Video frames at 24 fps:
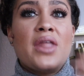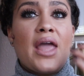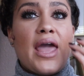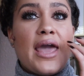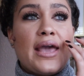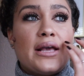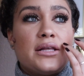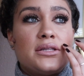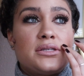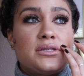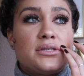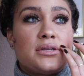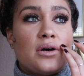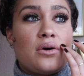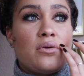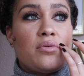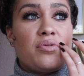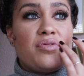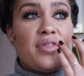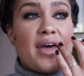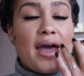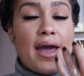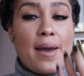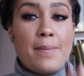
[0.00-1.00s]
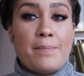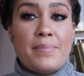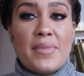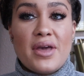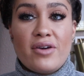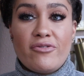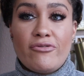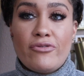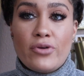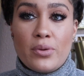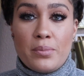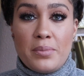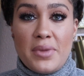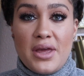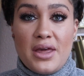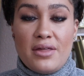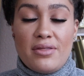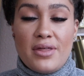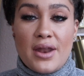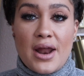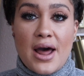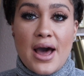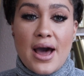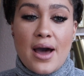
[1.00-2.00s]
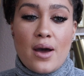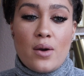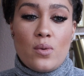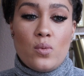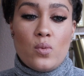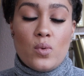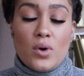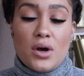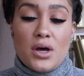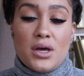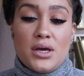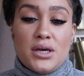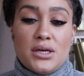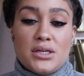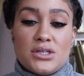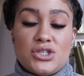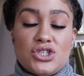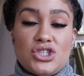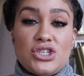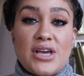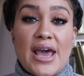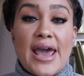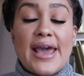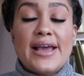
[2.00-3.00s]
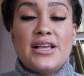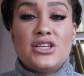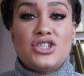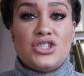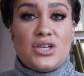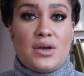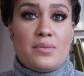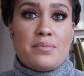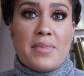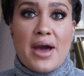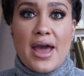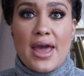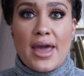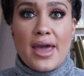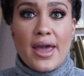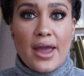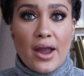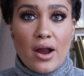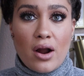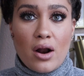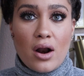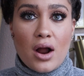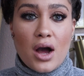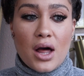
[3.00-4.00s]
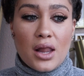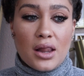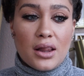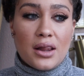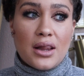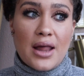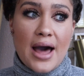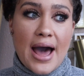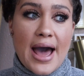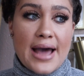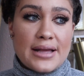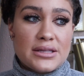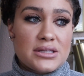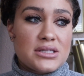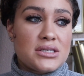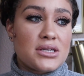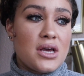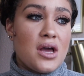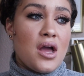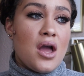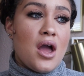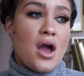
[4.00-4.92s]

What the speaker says: And so that meant for me that I was changing my hair a lot.